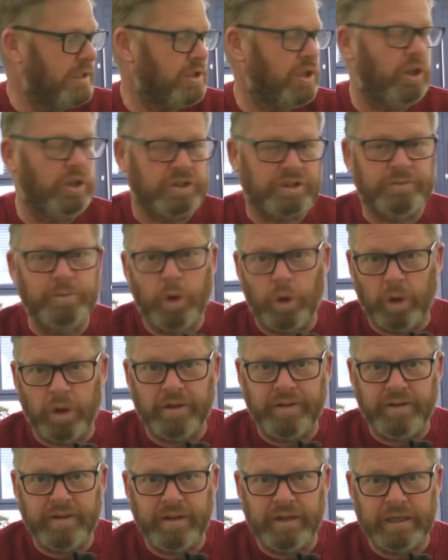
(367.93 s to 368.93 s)
a lot smaller
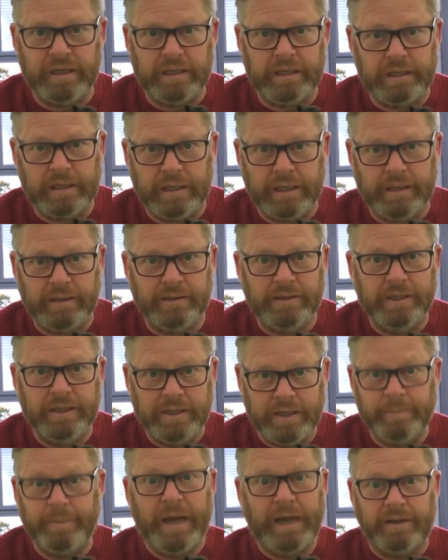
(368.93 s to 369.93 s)
than the
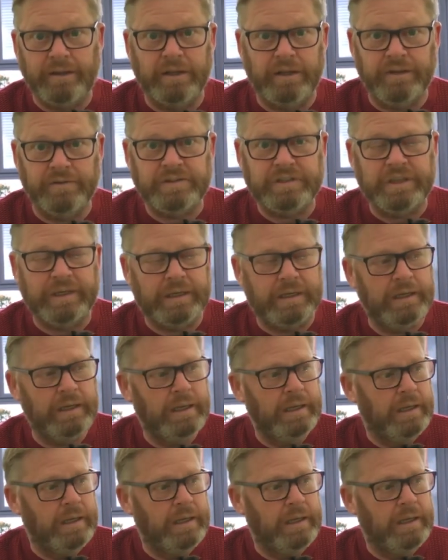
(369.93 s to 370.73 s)
bag that you've seen.